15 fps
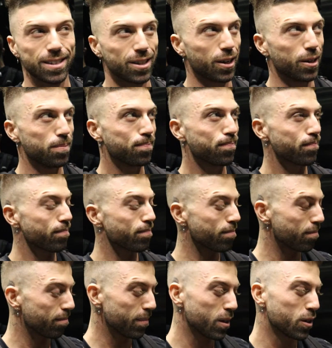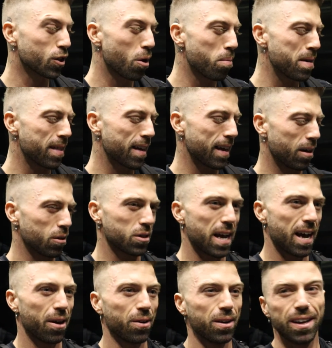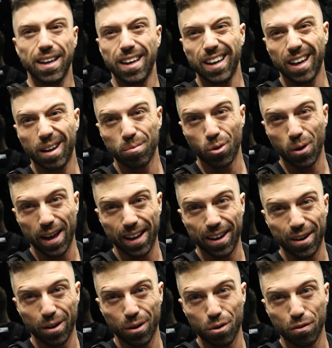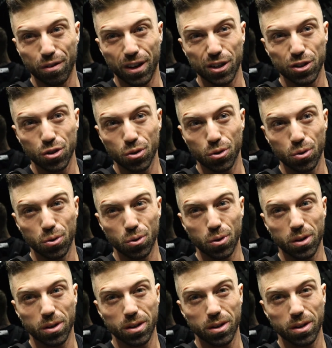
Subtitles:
so let's go meet the girls now, and we'll head over to